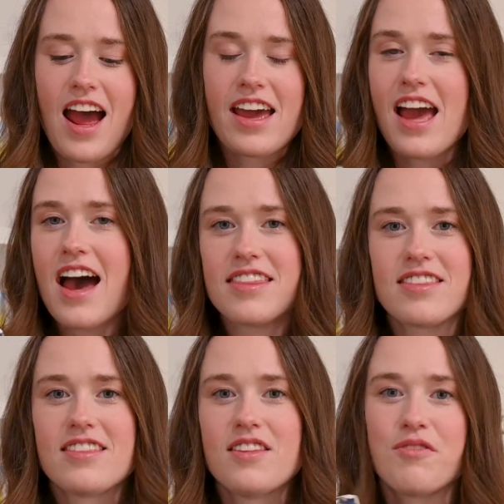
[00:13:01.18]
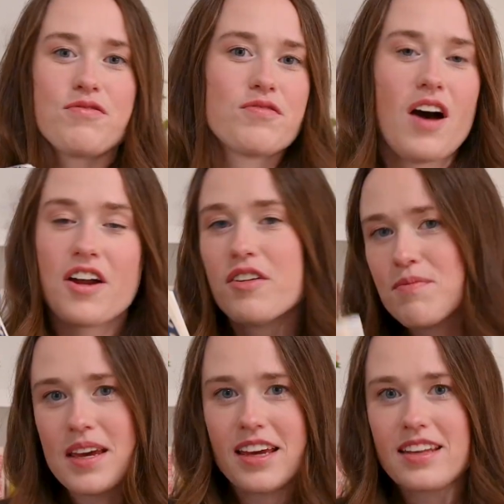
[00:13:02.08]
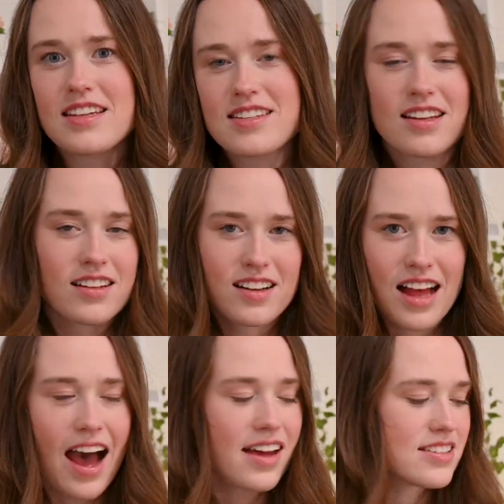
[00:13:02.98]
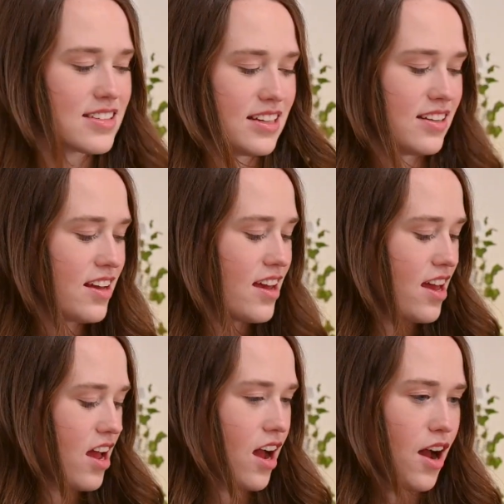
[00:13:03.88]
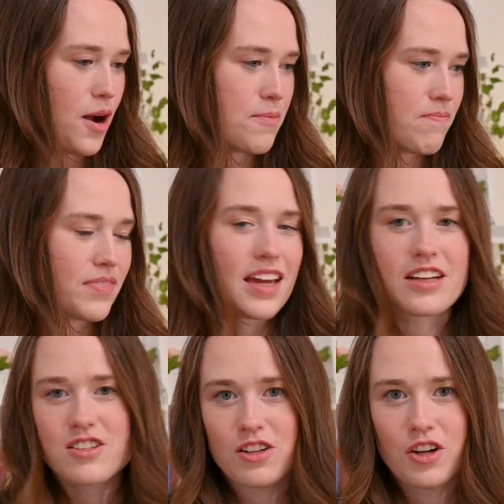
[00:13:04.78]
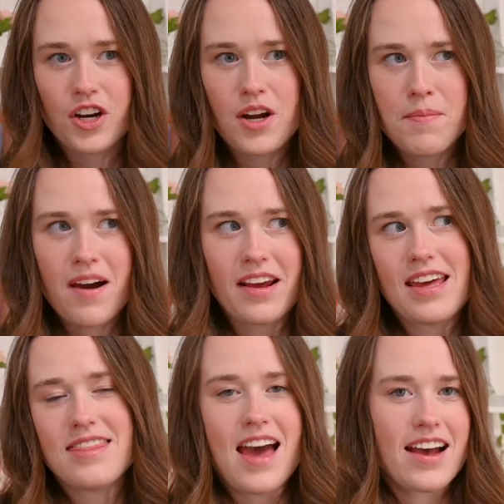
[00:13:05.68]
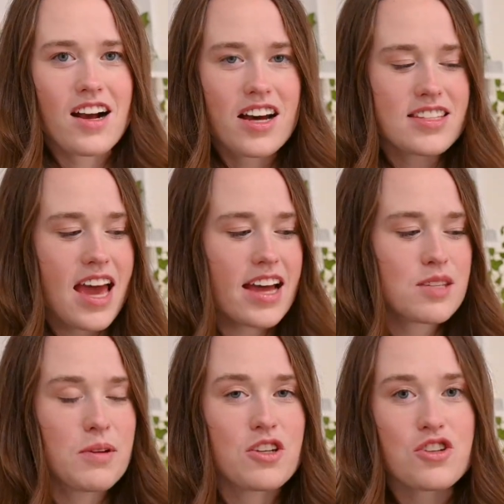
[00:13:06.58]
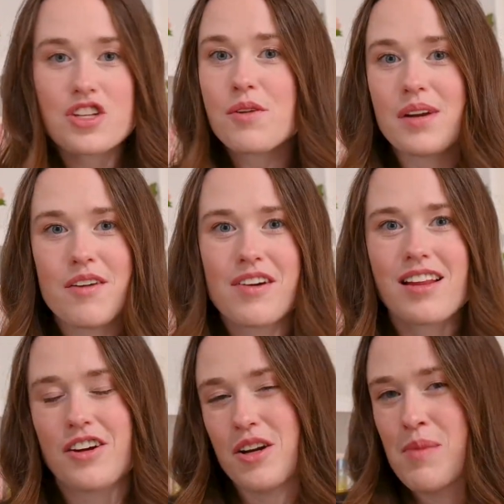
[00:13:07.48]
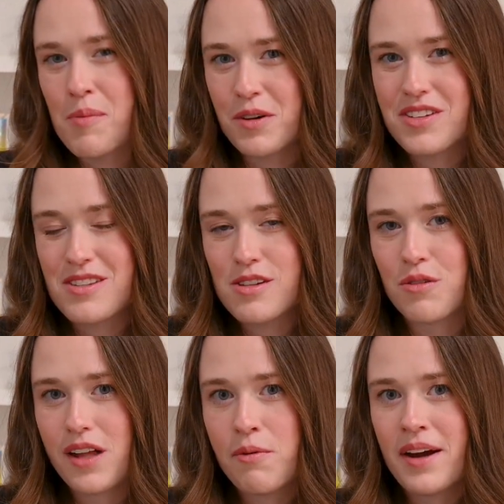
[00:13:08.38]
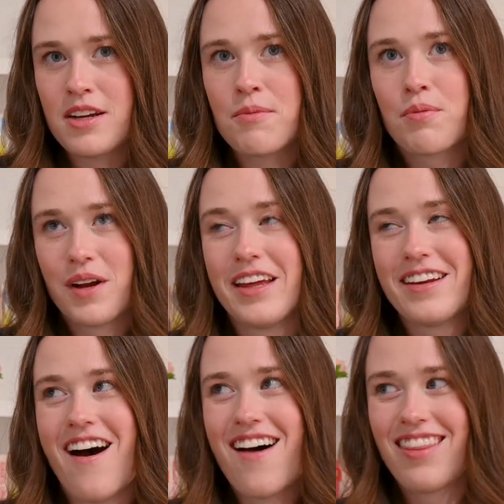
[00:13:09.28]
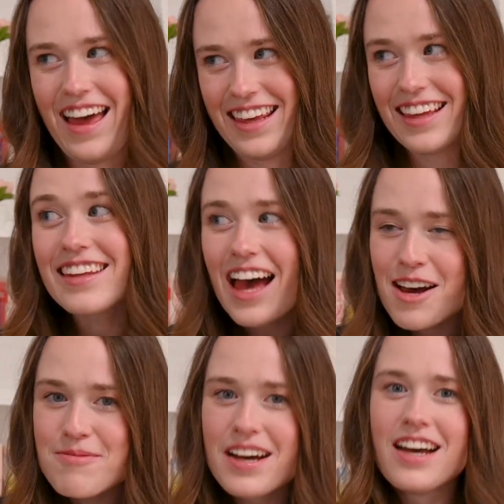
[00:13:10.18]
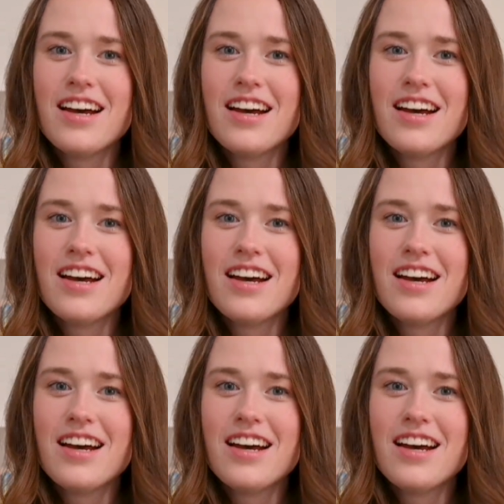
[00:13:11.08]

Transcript: I had the fun of being in this little class and getting to learn about it in that context. But usually whenever I learn about books in school, I wind up really not liking them.